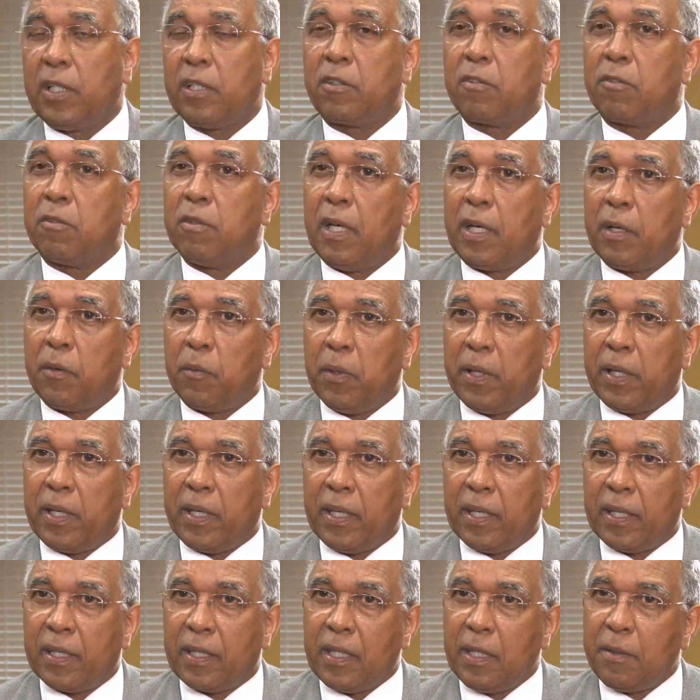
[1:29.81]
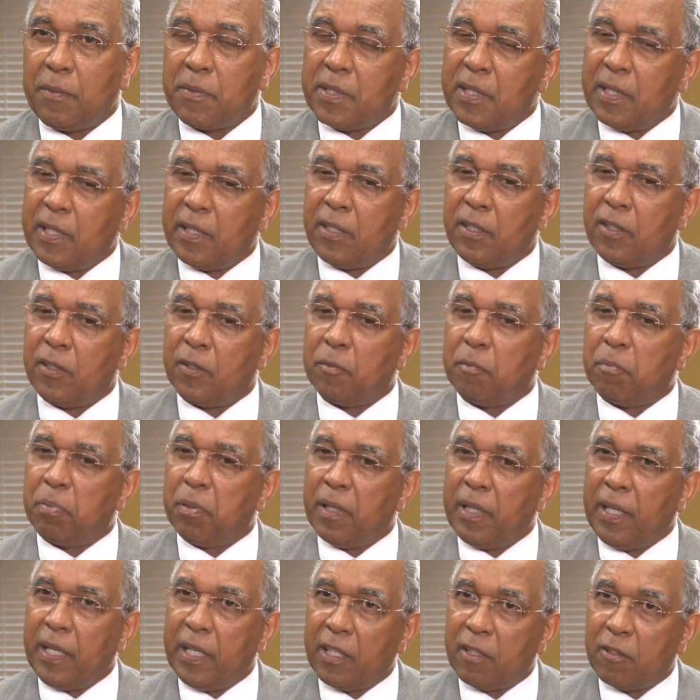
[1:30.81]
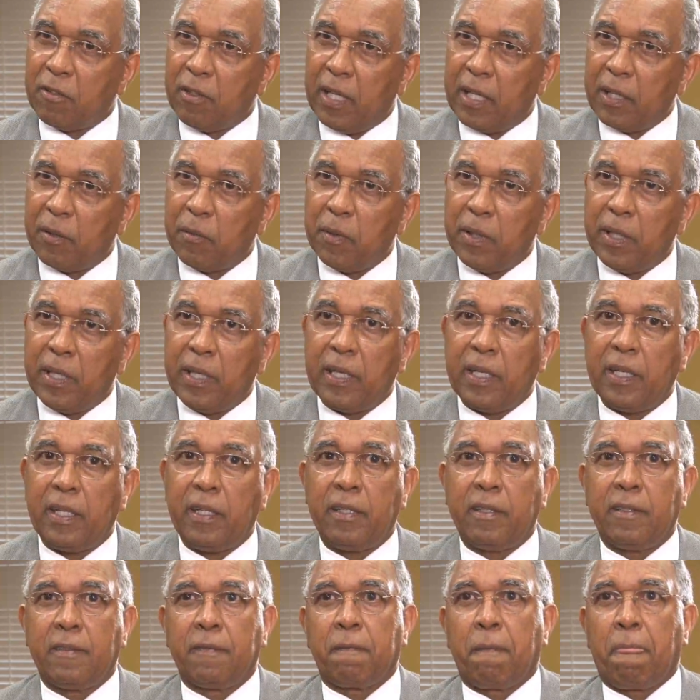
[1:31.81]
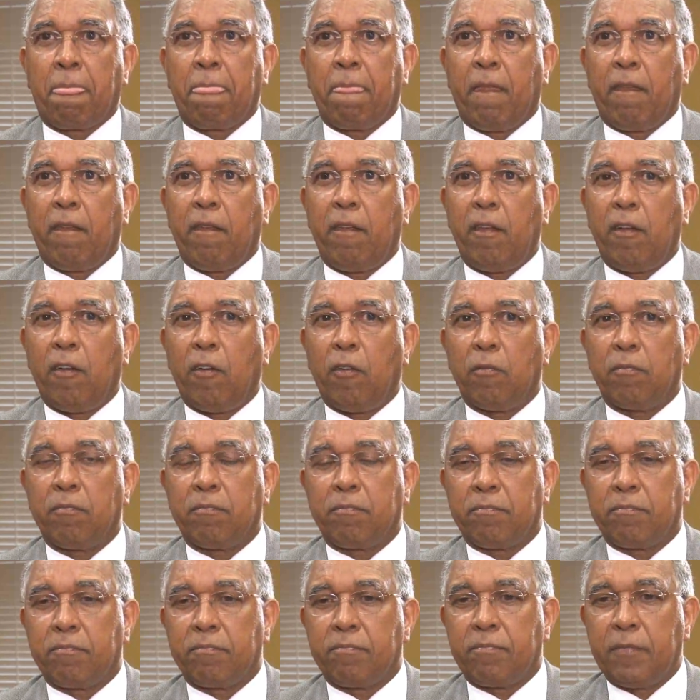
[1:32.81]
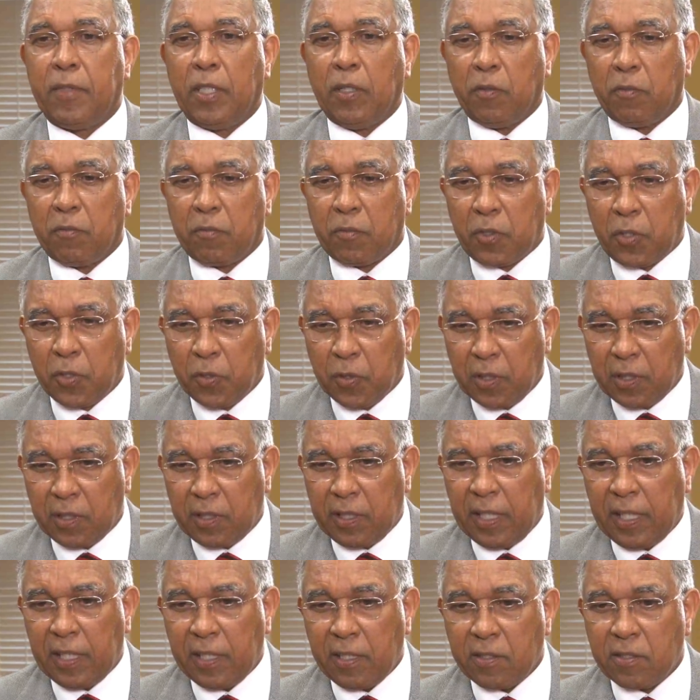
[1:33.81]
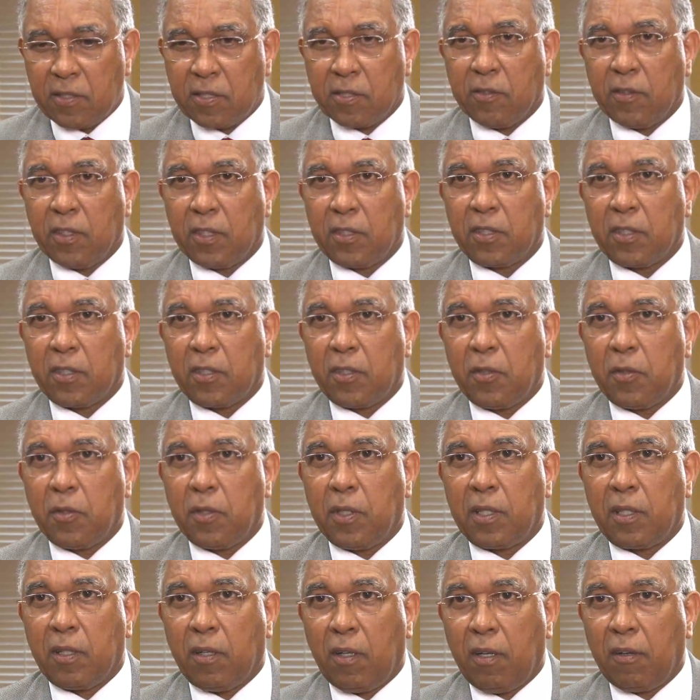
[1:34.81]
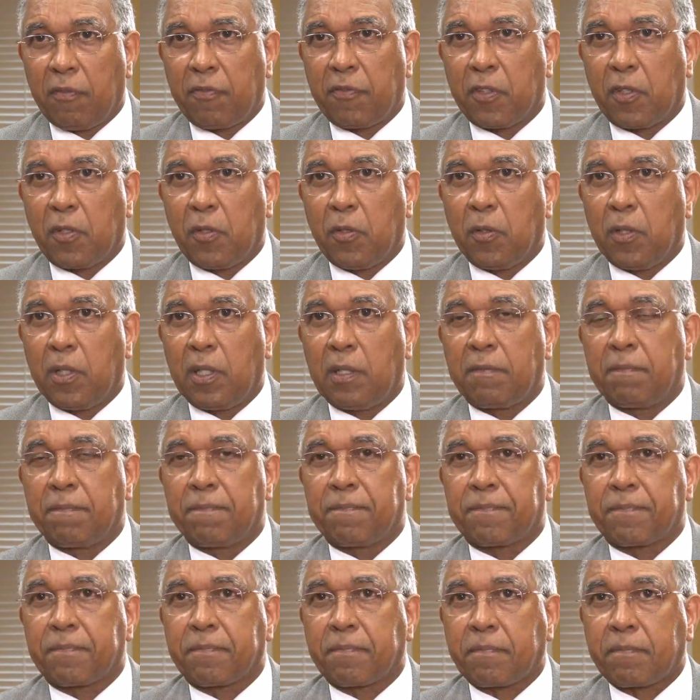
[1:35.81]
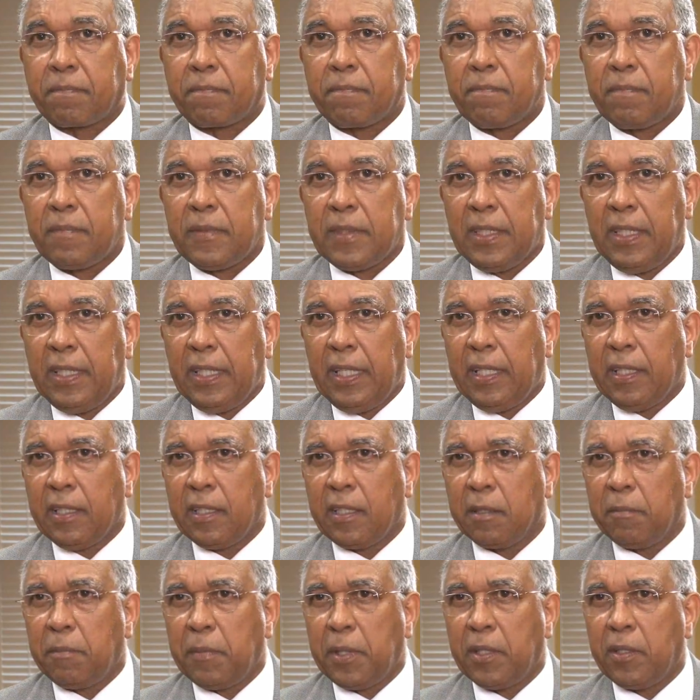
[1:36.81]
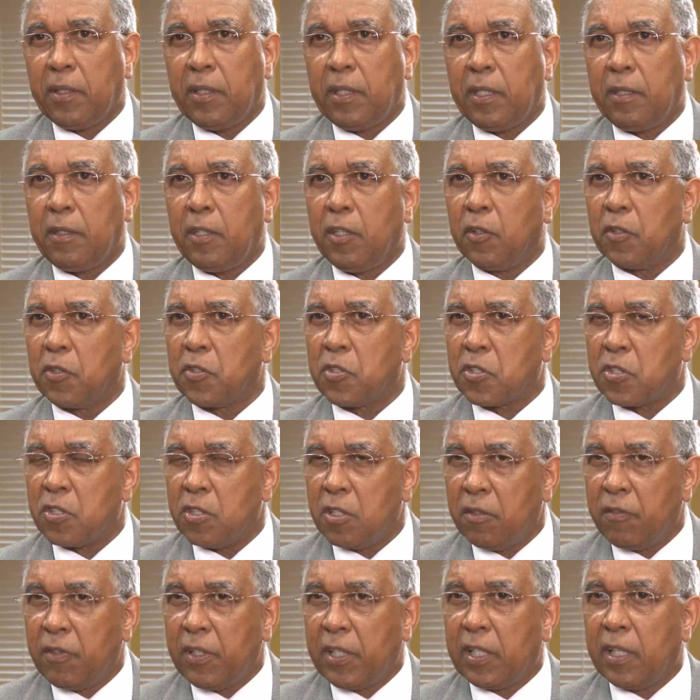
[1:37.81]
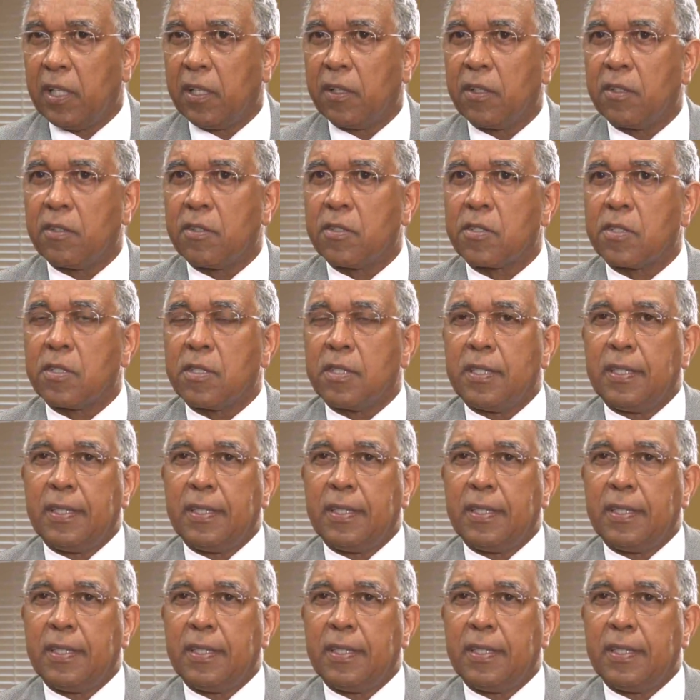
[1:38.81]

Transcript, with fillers: it the right way. I keep saying, you know, playing the right way, you know, you know, doing things on the court and off the court, in community, you know, serving others.